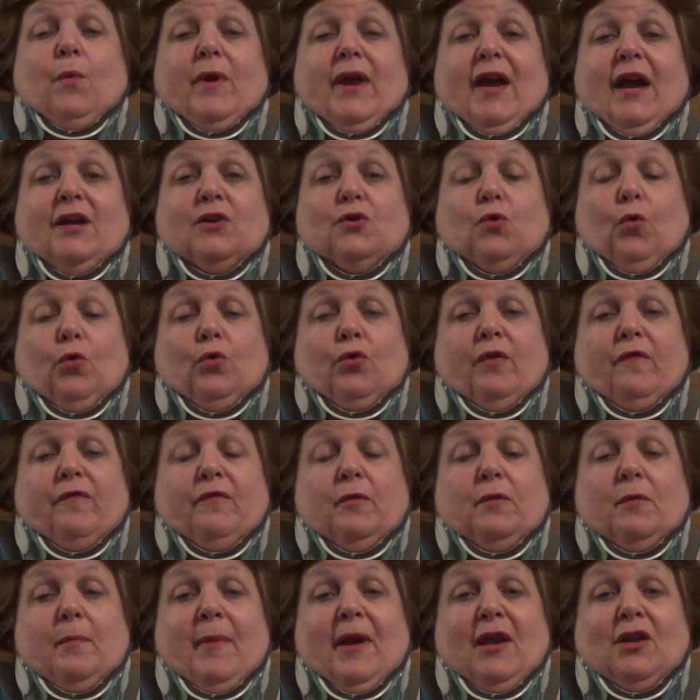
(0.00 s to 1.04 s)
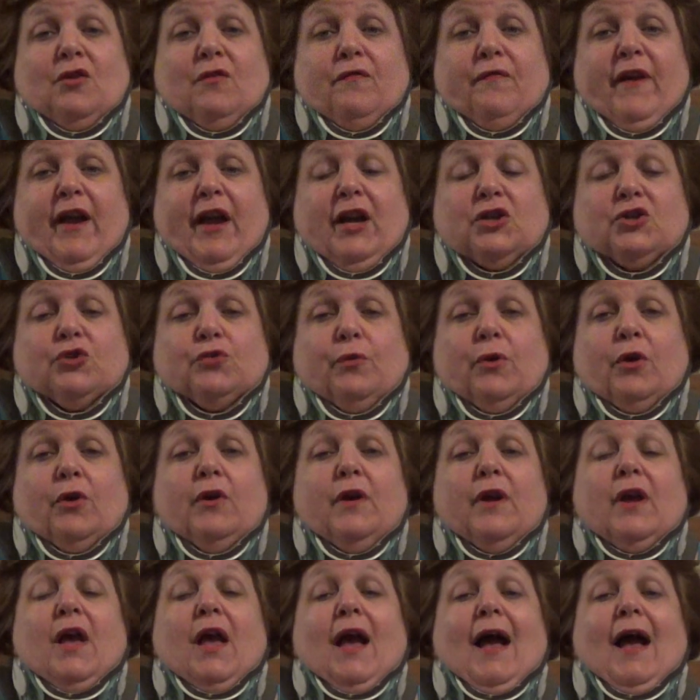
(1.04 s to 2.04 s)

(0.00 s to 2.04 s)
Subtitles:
We had to order it from the manufacturer.